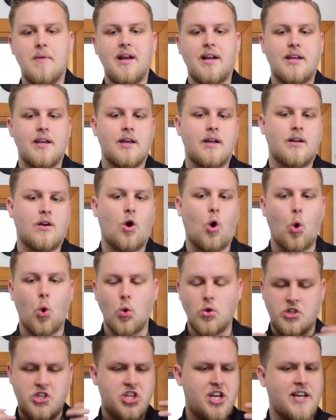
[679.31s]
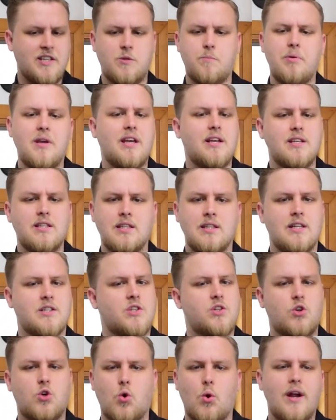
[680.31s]
Making a whole chess piece
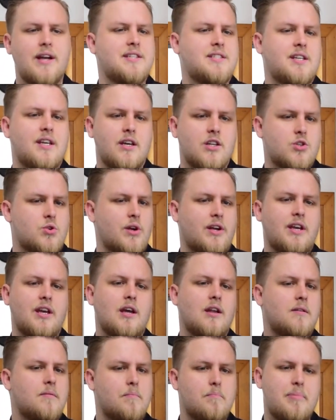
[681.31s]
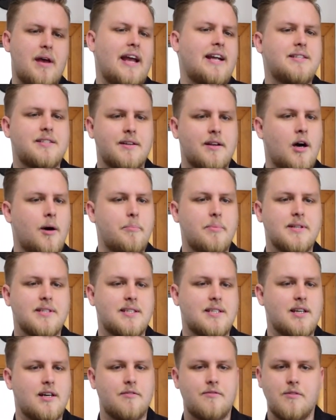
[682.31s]
that's crazy intricate and painted up
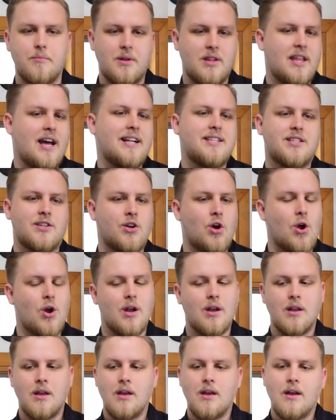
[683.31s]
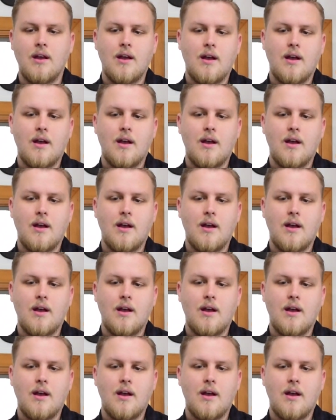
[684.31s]
and stuff, I mean, that's an art.